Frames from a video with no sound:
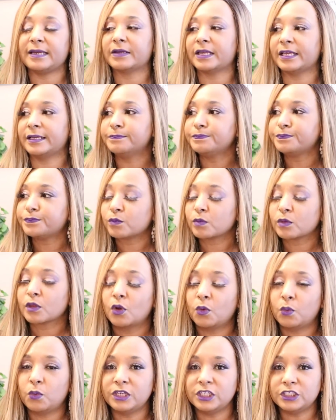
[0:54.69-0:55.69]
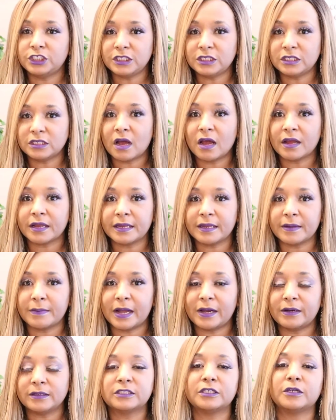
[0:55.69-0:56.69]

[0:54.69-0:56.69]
Okay, what is she talking about?